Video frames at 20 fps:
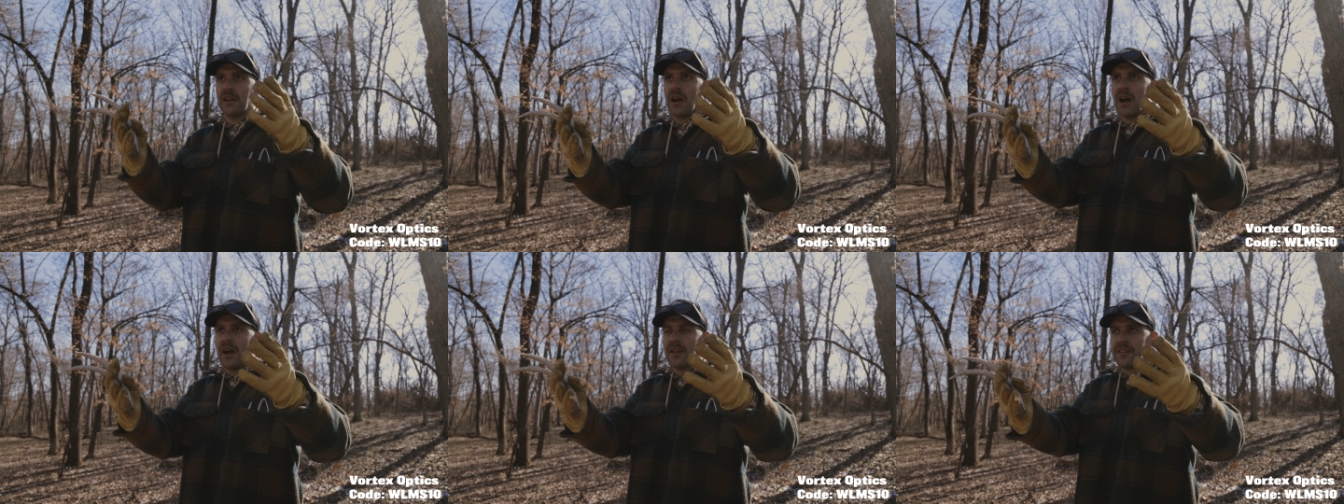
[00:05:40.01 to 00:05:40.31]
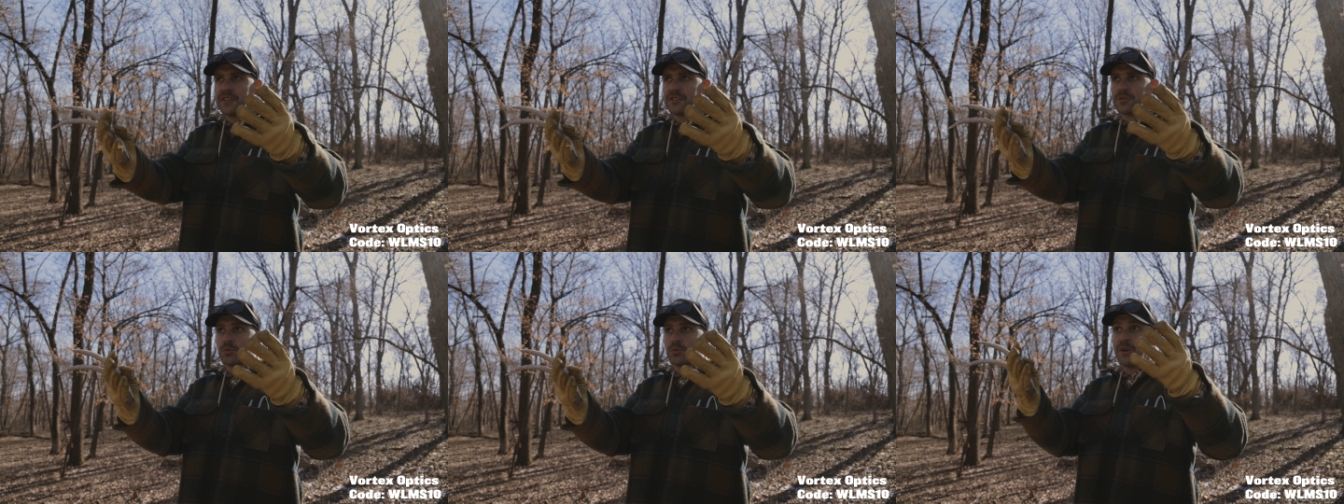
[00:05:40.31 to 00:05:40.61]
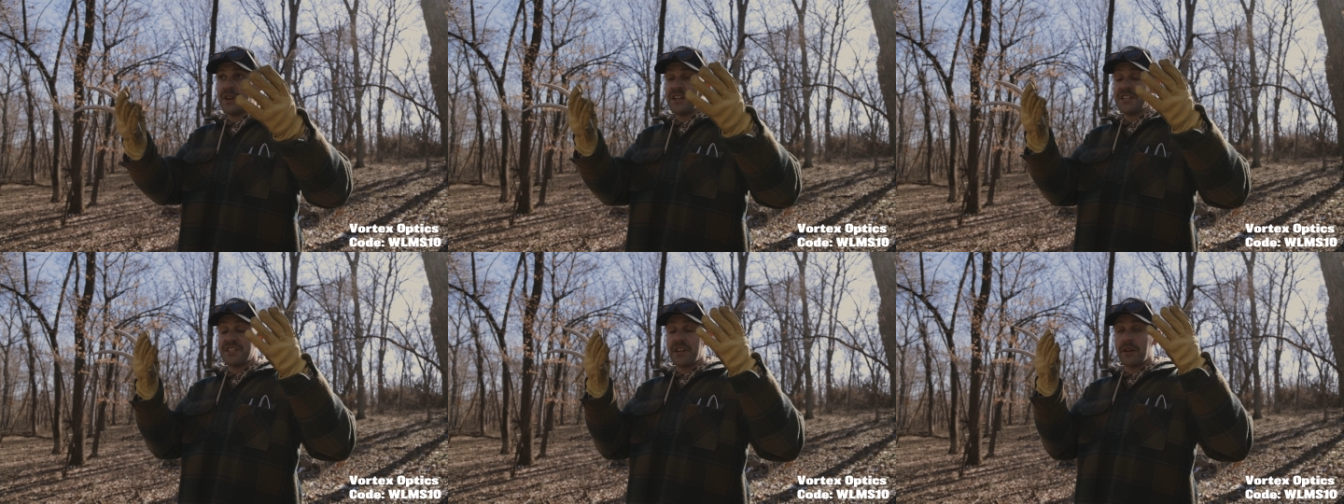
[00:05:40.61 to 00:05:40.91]
on this
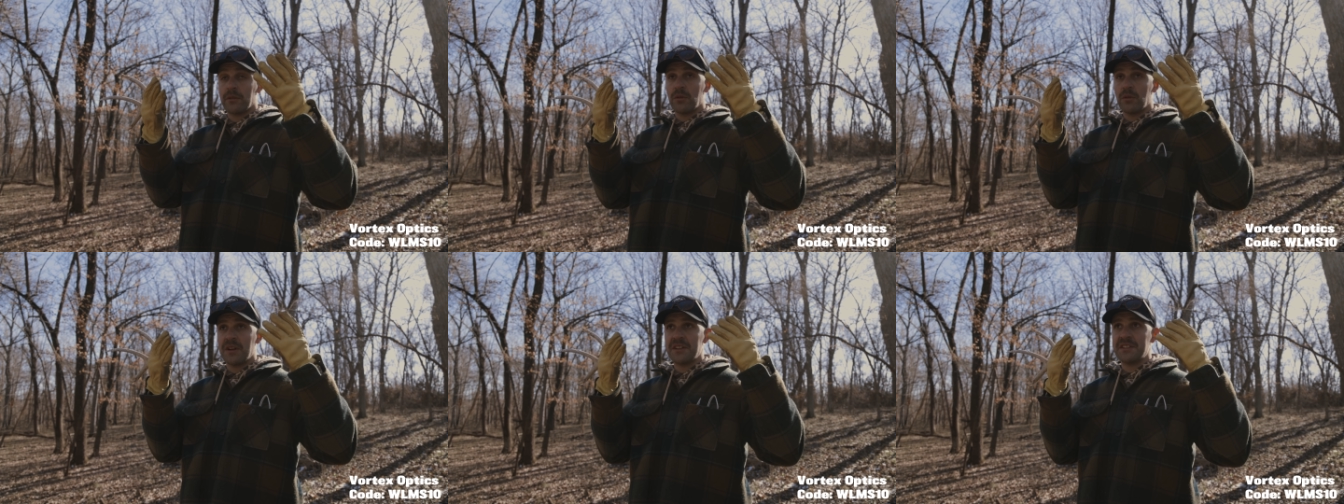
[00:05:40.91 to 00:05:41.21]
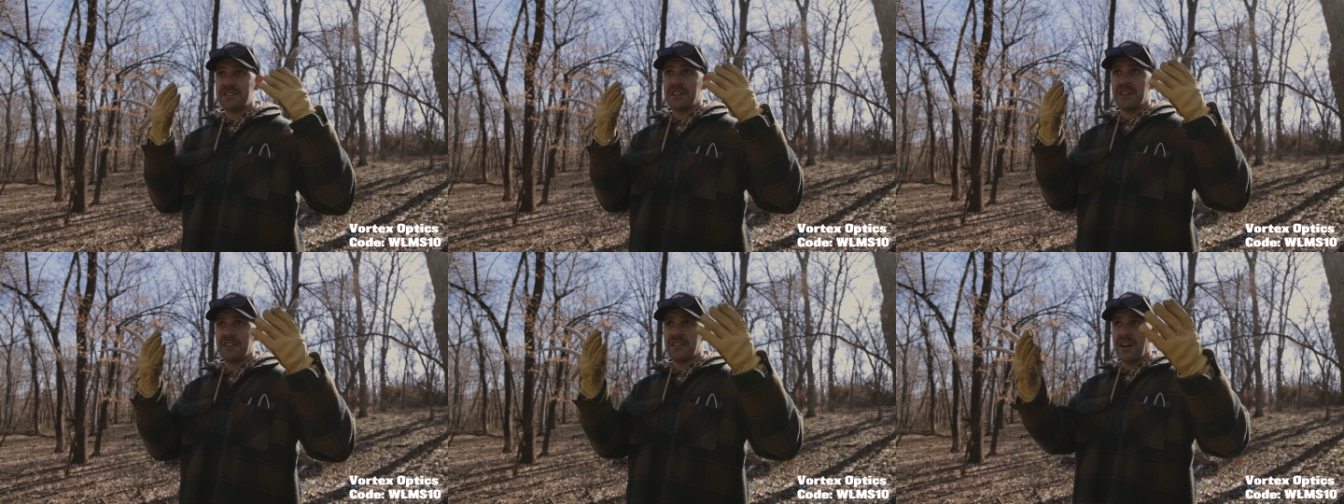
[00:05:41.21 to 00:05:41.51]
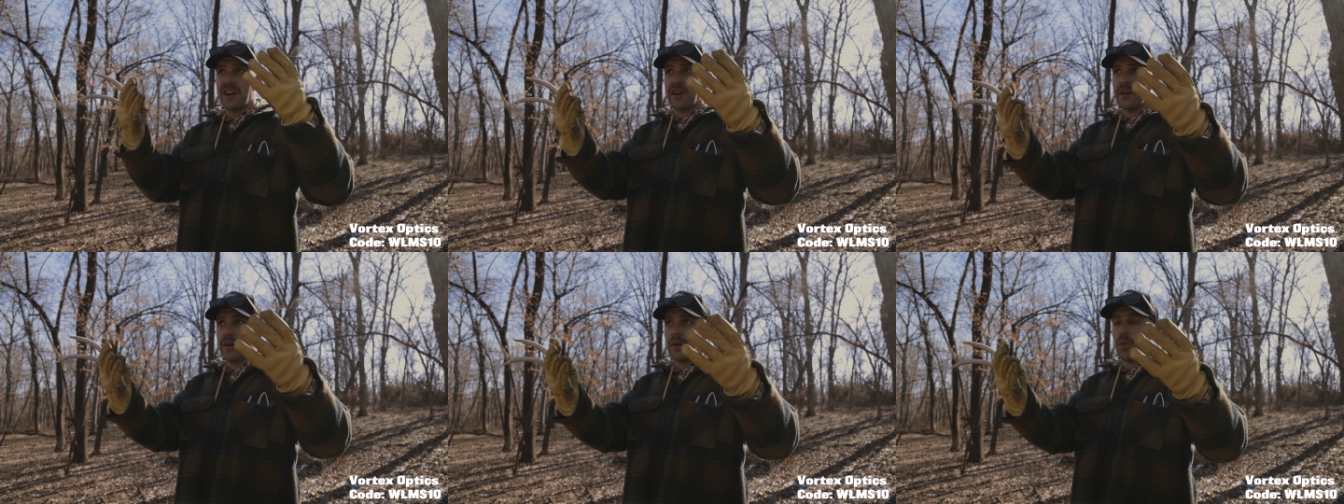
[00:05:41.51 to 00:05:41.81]
ridge that runs the
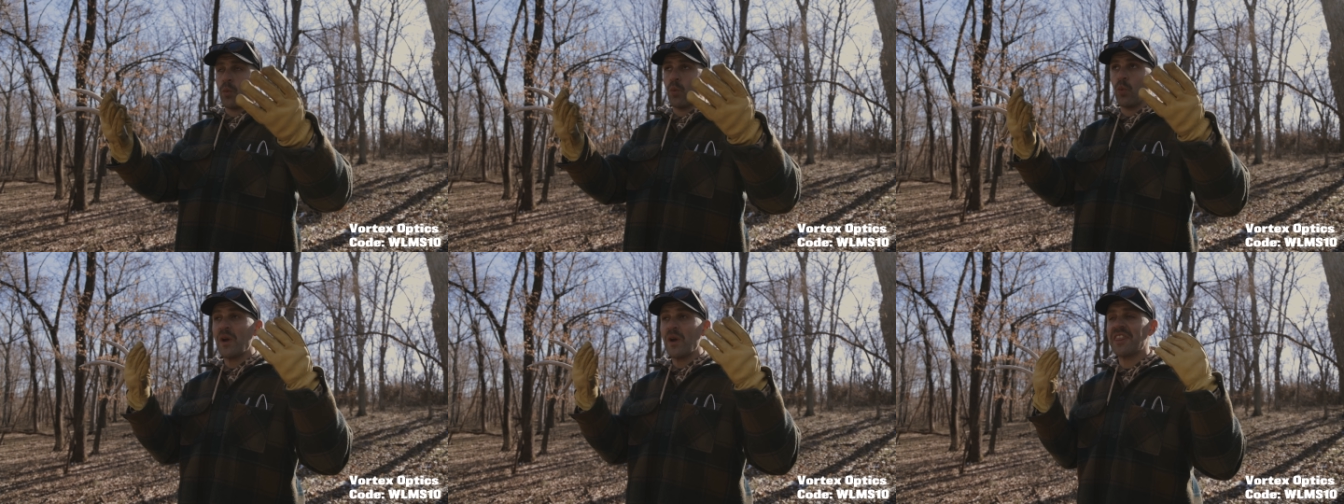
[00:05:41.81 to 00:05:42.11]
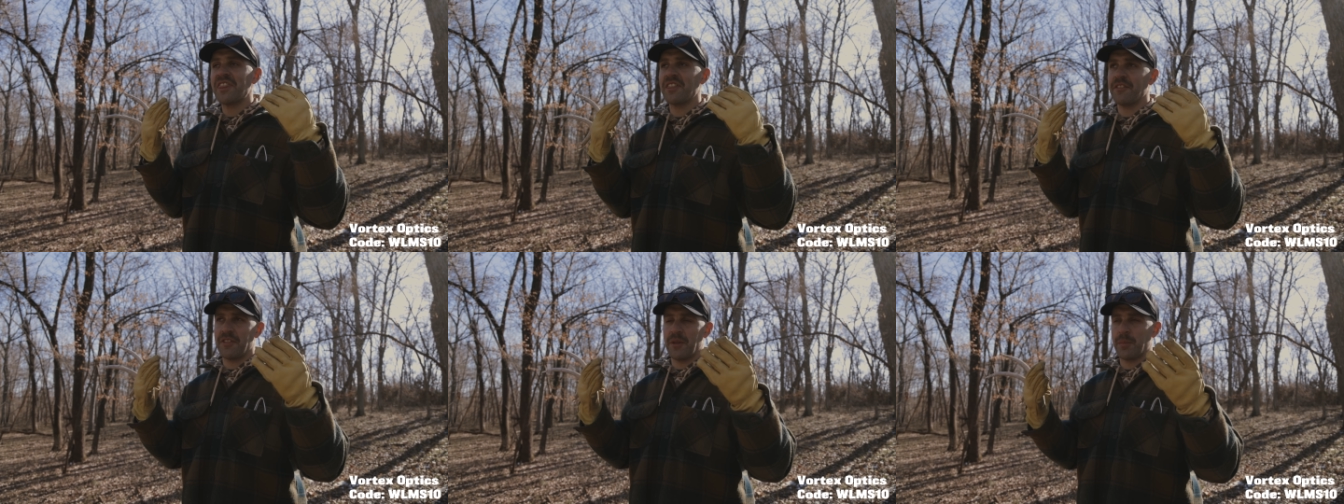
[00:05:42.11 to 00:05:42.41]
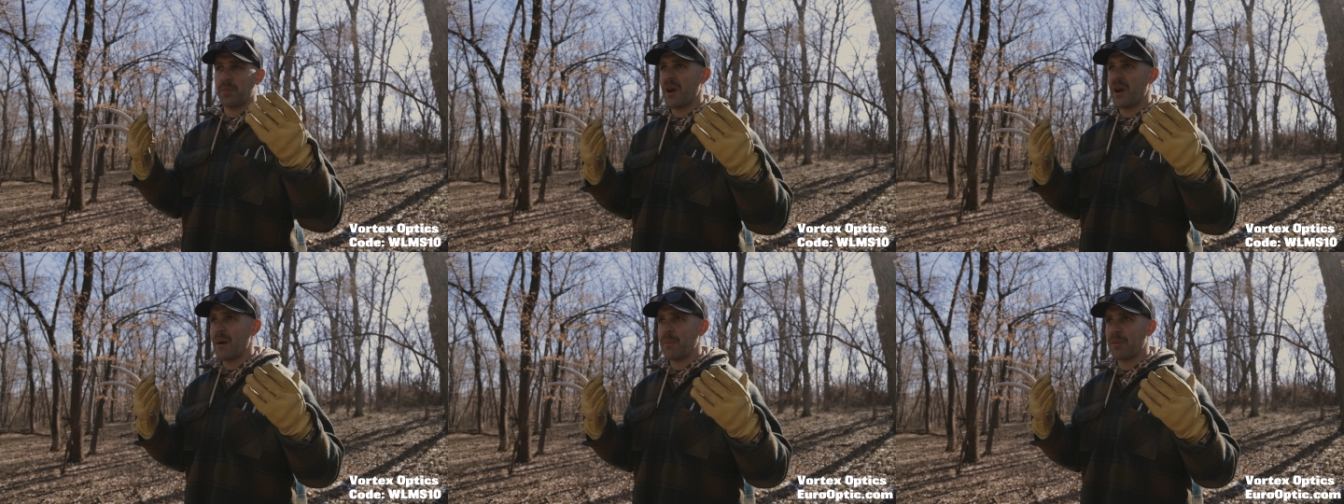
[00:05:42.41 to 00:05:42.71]
entire width of the
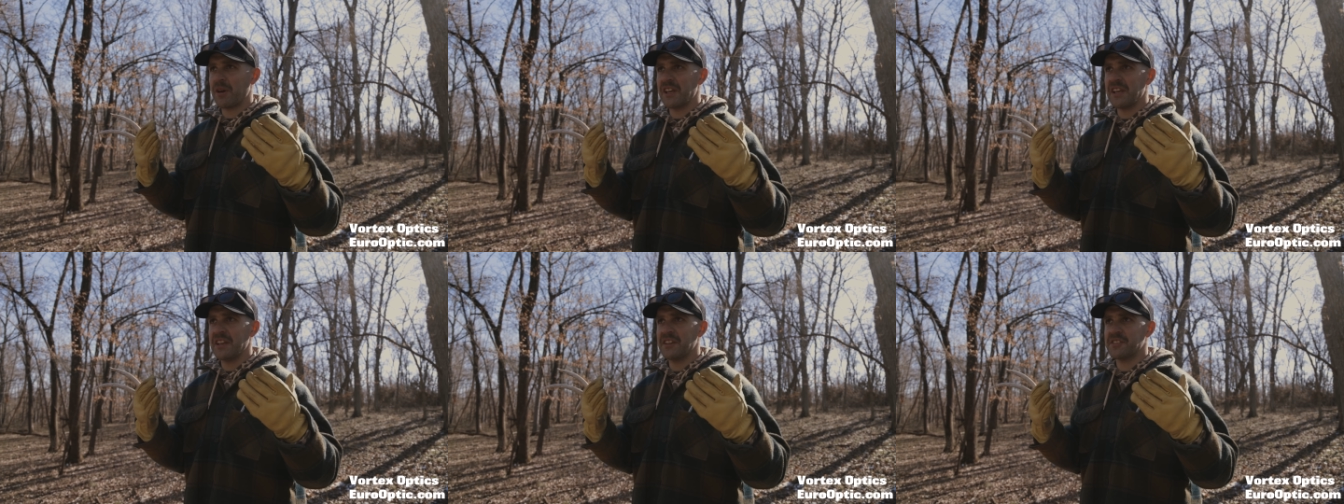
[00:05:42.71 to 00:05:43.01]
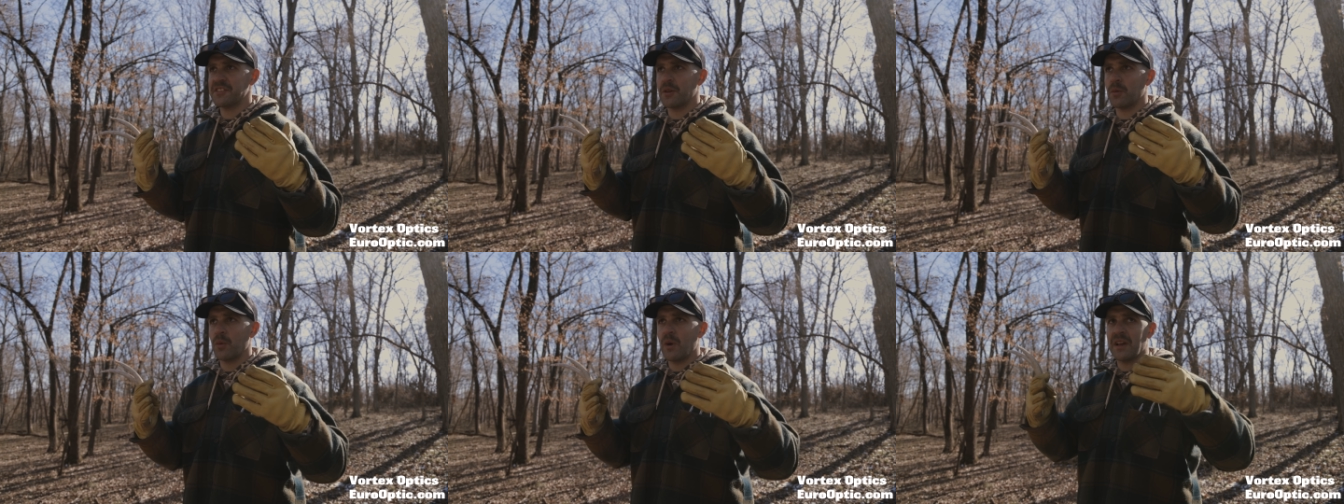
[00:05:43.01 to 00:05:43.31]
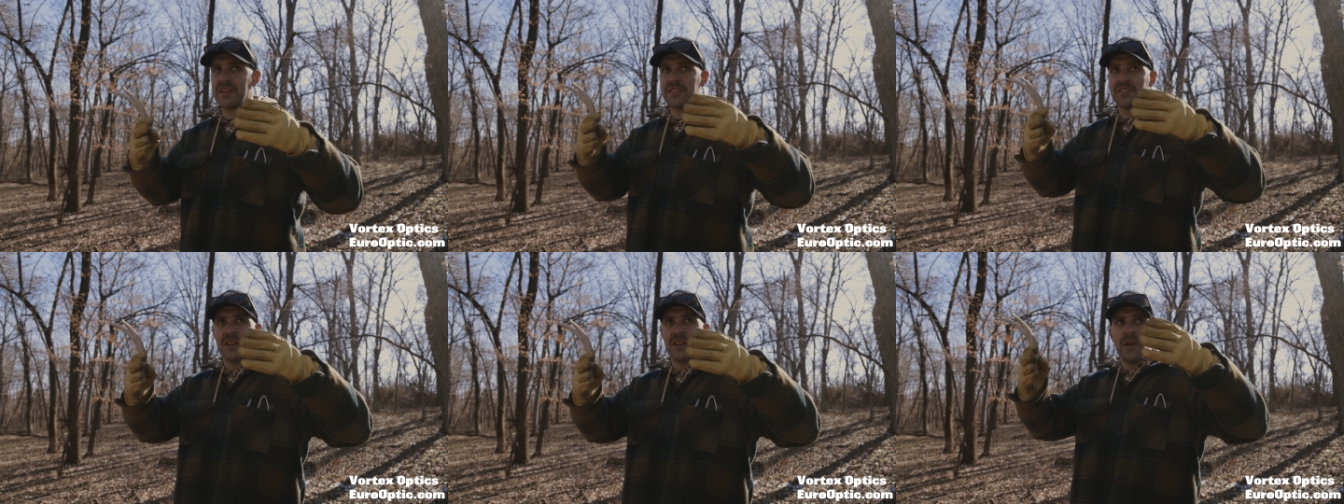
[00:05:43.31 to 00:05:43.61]
property east and
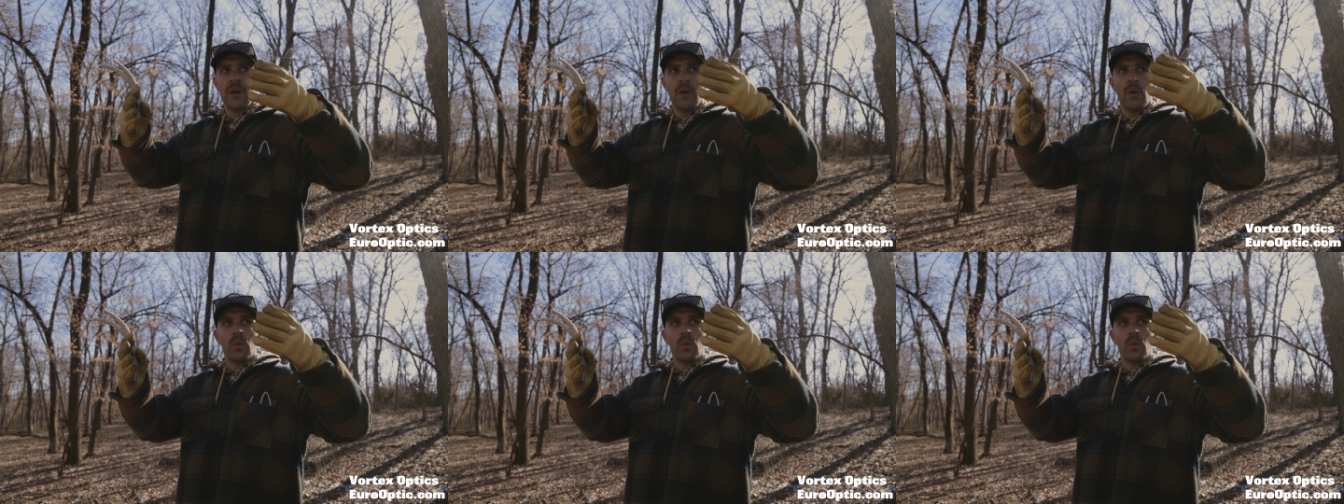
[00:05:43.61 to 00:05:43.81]
west,